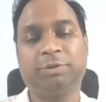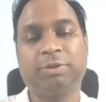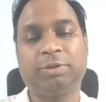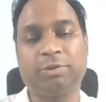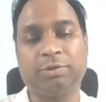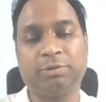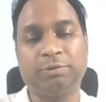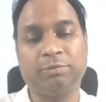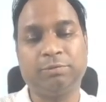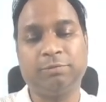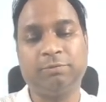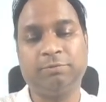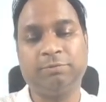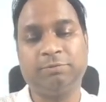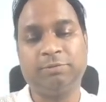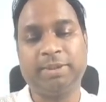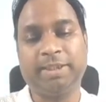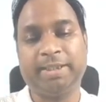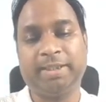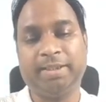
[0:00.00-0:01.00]
So
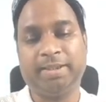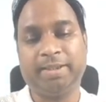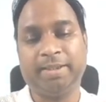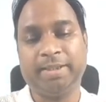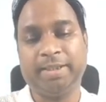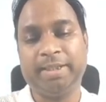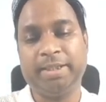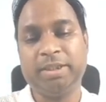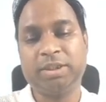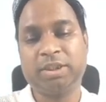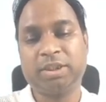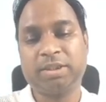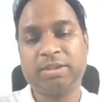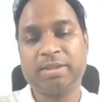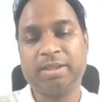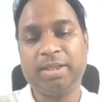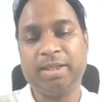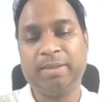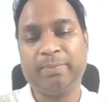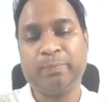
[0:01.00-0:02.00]
then is
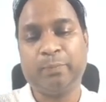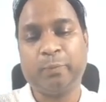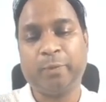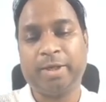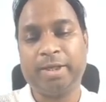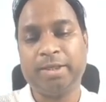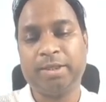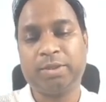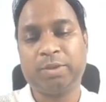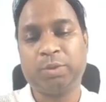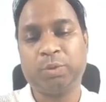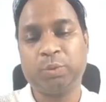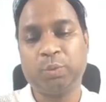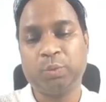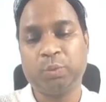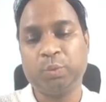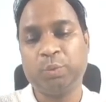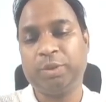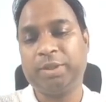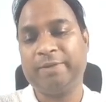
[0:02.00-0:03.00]

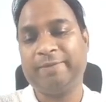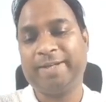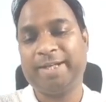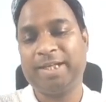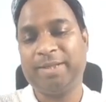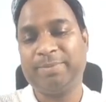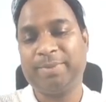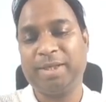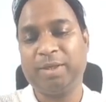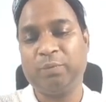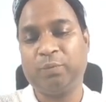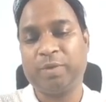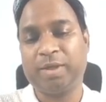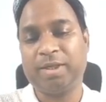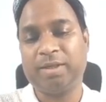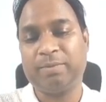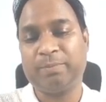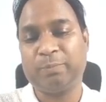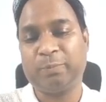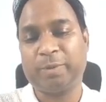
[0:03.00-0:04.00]
3.2 divided by
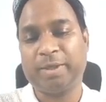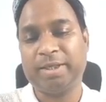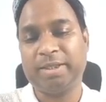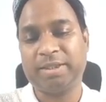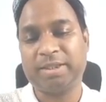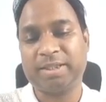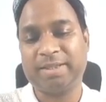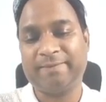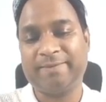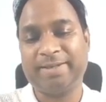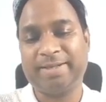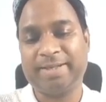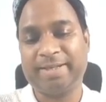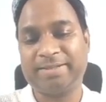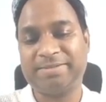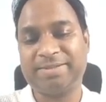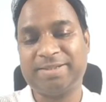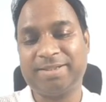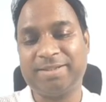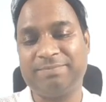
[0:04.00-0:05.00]
1.7
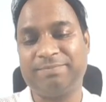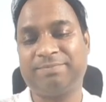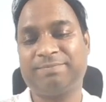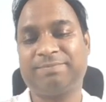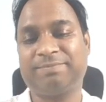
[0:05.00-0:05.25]
rational?